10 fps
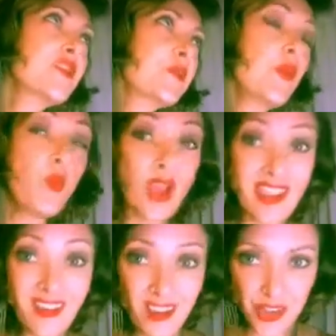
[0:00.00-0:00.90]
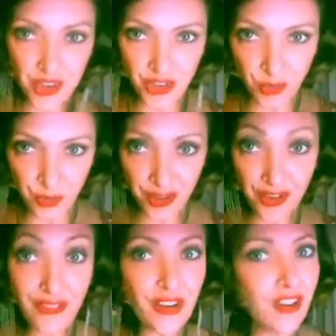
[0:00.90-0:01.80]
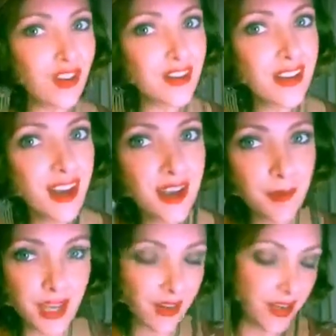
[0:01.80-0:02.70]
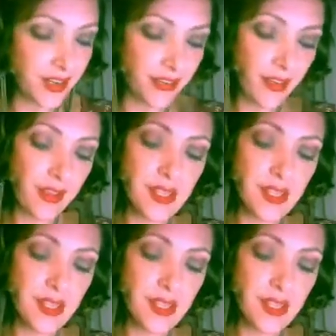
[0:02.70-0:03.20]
just been weighing on your shoulders for a long time, Aries.